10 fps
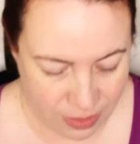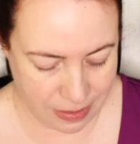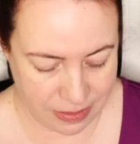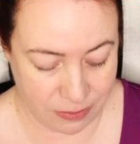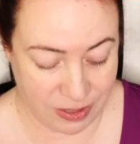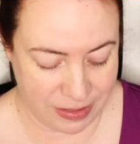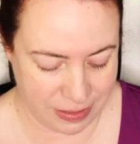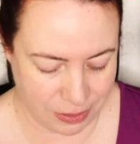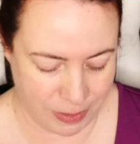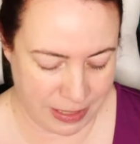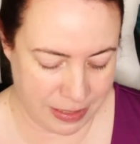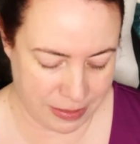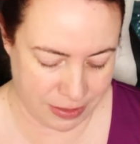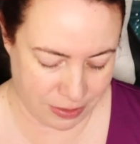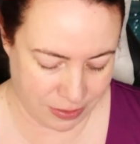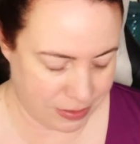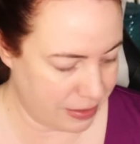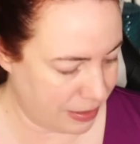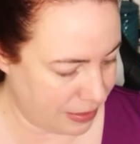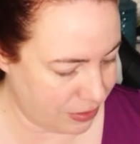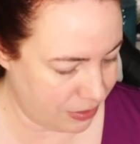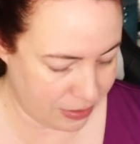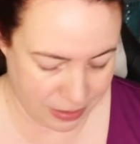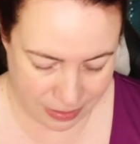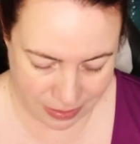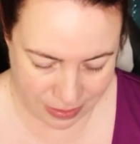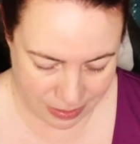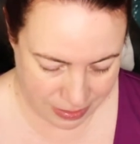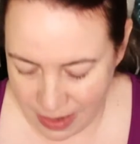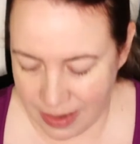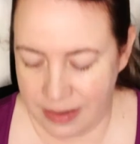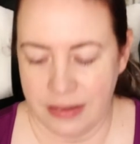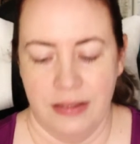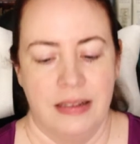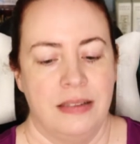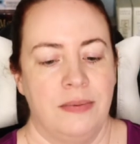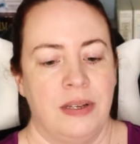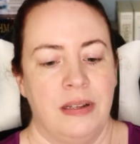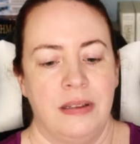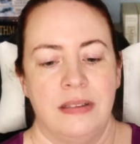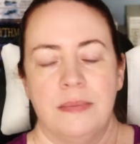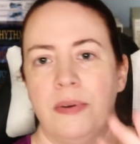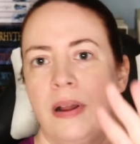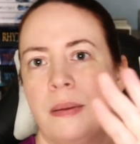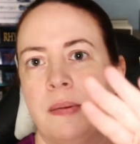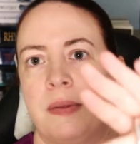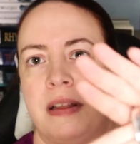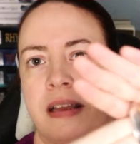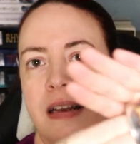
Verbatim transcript: This one is a little bit easier to get to the, so this one is probably